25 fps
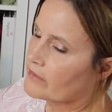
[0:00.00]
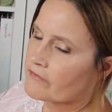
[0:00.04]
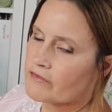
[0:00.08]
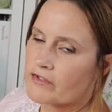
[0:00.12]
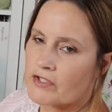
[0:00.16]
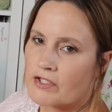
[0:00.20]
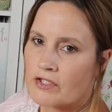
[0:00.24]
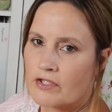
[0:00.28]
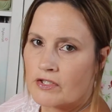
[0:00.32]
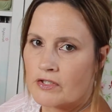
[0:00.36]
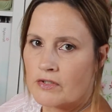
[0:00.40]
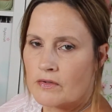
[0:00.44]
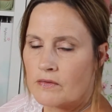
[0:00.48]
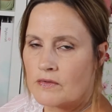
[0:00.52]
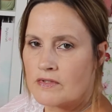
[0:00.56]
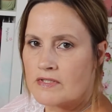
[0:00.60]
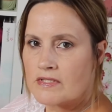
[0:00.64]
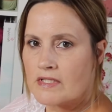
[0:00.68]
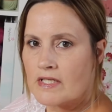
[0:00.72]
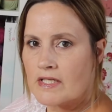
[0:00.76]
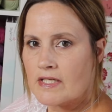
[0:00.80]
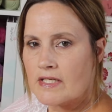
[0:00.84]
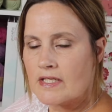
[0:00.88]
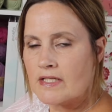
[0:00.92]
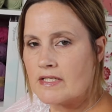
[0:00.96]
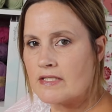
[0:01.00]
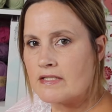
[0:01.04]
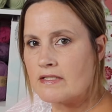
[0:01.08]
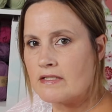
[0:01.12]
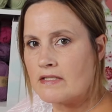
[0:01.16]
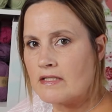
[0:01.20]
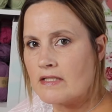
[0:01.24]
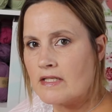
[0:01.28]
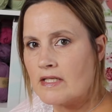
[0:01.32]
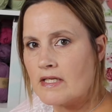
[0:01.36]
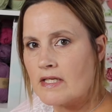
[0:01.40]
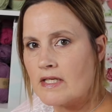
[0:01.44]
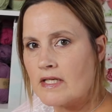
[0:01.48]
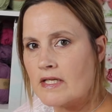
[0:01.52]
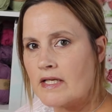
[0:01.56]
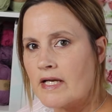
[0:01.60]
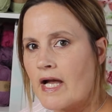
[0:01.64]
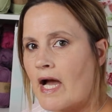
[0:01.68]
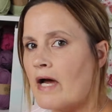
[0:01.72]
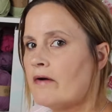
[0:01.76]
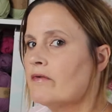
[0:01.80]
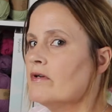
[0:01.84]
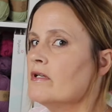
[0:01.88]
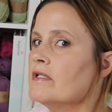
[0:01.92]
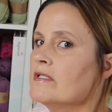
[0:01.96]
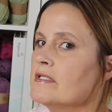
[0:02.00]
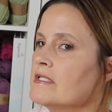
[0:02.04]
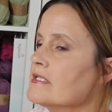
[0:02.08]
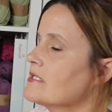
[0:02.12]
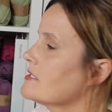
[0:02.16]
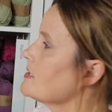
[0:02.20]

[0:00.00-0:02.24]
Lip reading: I've used is the Caron